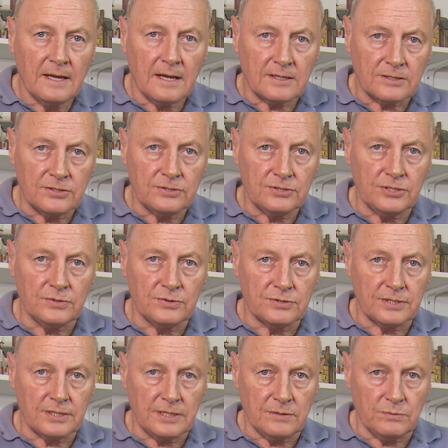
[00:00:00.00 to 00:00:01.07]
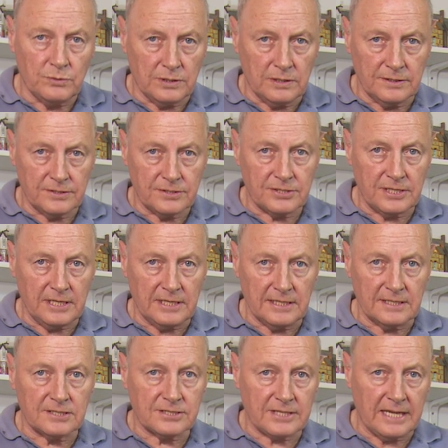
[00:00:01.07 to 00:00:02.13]
I could use the woodland
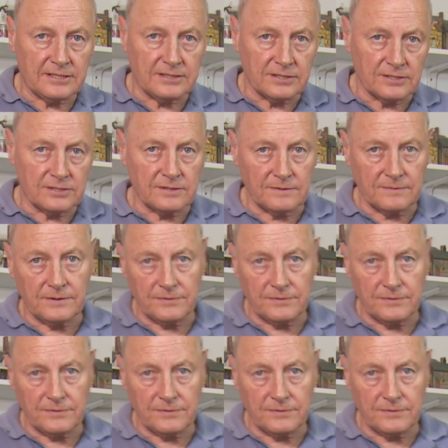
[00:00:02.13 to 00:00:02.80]
scenic scatters, the,